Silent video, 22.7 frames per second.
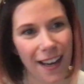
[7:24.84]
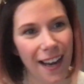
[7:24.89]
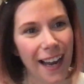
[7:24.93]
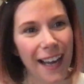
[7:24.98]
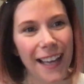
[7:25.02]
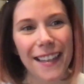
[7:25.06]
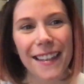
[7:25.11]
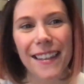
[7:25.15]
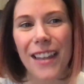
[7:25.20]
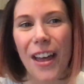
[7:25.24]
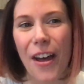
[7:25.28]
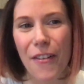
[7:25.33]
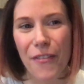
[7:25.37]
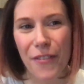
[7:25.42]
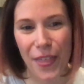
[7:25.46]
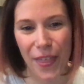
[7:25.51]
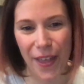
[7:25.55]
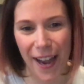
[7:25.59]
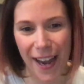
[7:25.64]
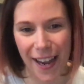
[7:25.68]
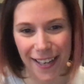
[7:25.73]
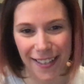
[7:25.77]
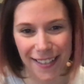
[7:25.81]
I love
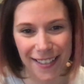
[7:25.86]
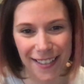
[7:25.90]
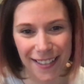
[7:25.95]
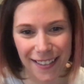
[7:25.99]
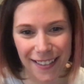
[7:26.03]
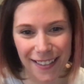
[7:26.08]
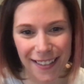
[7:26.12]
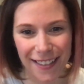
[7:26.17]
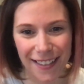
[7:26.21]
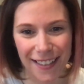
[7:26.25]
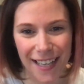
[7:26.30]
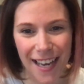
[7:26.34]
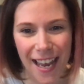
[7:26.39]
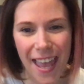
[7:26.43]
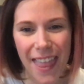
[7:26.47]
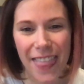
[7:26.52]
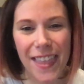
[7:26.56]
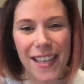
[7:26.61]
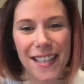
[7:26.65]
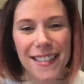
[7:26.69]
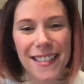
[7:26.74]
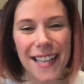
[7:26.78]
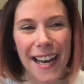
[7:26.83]
that.
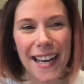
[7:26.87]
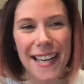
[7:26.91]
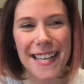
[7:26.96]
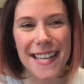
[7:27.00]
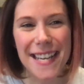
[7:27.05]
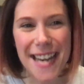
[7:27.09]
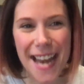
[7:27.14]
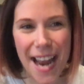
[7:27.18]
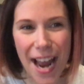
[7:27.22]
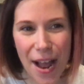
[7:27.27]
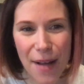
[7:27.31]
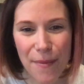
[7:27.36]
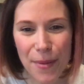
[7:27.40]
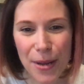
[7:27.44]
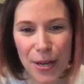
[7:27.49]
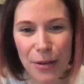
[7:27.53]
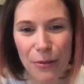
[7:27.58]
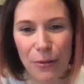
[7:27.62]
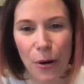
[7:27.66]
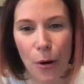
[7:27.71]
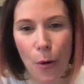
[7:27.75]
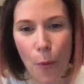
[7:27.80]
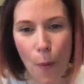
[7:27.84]
The
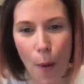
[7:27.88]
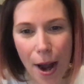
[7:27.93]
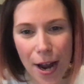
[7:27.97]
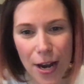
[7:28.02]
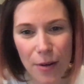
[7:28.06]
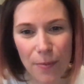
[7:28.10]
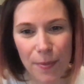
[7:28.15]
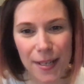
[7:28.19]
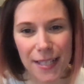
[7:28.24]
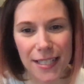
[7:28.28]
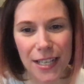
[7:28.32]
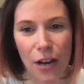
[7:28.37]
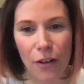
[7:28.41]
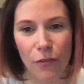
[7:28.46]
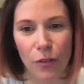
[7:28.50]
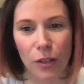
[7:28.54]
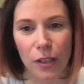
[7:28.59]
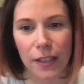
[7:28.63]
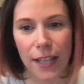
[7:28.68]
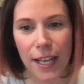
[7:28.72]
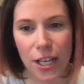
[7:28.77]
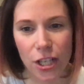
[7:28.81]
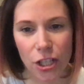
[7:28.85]
dynamic requirement of
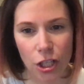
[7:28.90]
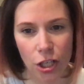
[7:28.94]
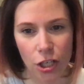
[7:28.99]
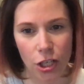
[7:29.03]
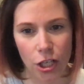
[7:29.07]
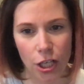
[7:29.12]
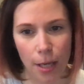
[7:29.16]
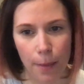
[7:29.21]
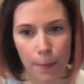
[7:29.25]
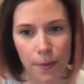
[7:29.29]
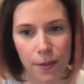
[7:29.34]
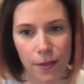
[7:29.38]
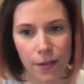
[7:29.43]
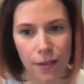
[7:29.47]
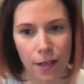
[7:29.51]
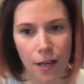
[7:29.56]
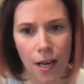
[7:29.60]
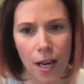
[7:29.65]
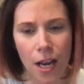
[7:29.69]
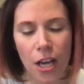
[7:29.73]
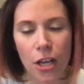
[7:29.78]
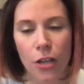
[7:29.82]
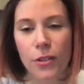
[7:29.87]
relationships.
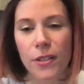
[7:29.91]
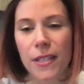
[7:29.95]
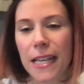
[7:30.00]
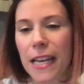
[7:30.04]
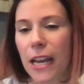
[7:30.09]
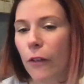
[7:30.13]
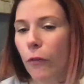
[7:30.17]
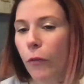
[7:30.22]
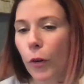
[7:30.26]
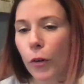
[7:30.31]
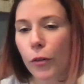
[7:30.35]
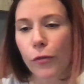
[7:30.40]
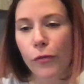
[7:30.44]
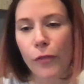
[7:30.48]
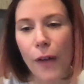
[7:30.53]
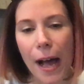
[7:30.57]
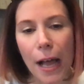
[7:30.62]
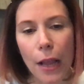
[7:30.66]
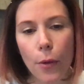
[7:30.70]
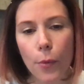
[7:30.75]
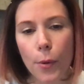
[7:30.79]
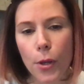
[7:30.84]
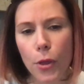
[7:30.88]
You see, if we're
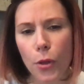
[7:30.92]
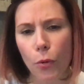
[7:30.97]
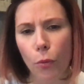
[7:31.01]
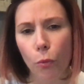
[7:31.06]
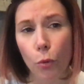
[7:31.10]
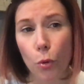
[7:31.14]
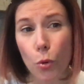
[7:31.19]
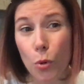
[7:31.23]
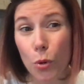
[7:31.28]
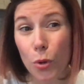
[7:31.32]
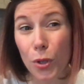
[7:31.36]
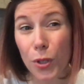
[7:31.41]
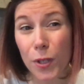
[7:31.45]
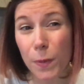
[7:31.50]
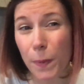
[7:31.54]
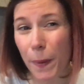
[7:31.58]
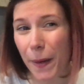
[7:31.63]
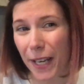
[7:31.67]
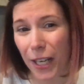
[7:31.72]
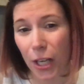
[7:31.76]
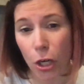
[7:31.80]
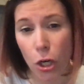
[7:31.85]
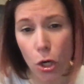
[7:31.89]
following the rules
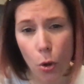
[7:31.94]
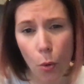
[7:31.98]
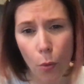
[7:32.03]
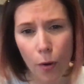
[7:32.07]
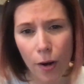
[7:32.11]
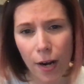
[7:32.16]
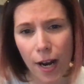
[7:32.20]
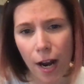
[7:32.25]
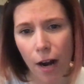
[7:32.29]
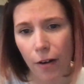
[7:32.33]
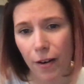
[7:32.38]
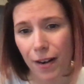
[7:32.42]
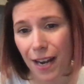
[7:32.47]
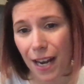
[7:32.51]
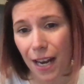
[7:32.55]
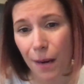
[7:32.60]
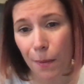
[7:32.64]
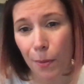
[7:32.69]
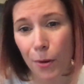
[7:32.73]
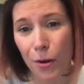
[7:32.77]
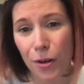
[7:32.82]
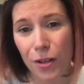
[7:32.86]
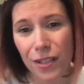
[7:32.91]
but ignoring our
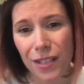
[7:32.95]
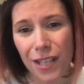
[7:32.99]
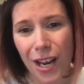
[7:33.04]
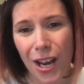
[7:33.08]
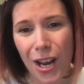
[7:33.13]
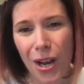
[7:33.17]
neighbors,